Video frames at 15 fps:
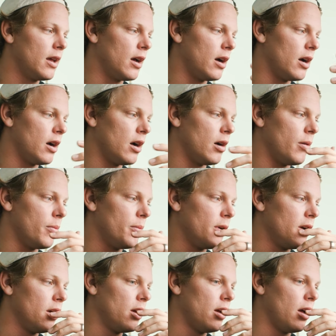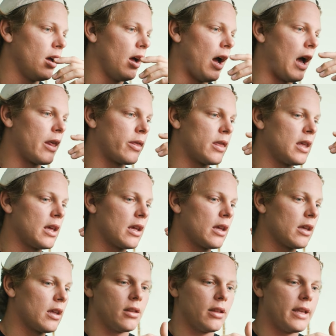Um, I think
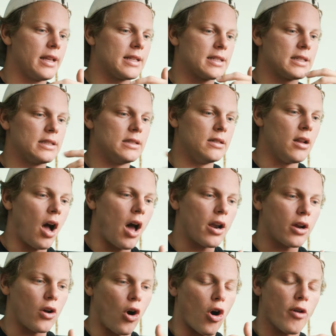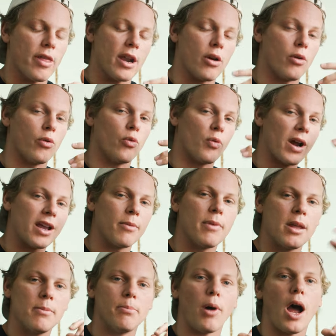it's not a car that I would
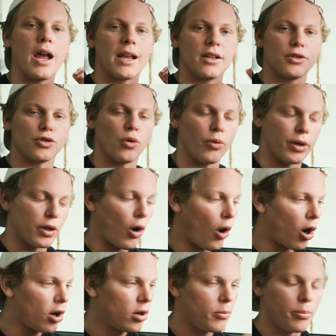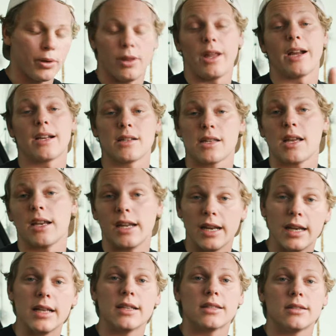recommend buying as your only car, but like I said,
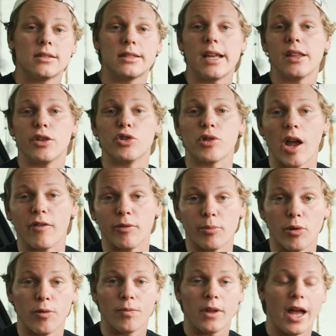it is daily drivable.